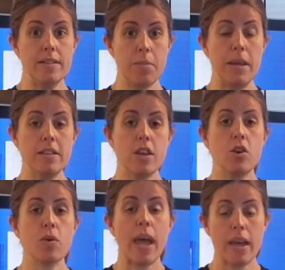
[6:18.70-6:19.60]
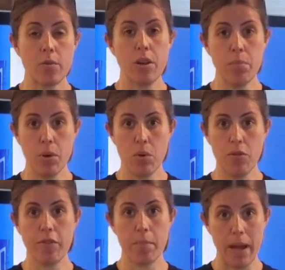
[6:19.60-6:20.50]
Easy Peasy. You can
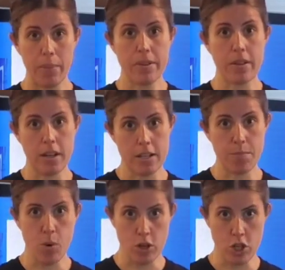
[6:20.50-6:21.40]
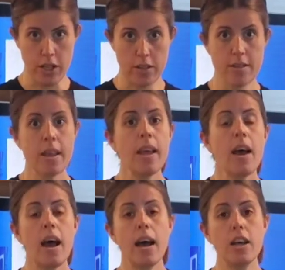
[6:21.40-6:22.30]
remove the Bible studies portions.
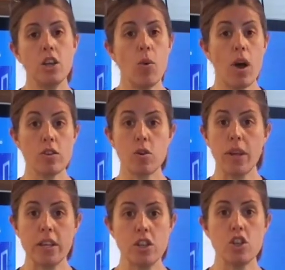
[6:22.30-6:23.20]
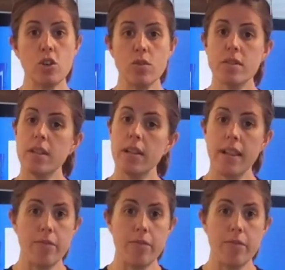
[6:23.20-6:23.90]
You also get to choose the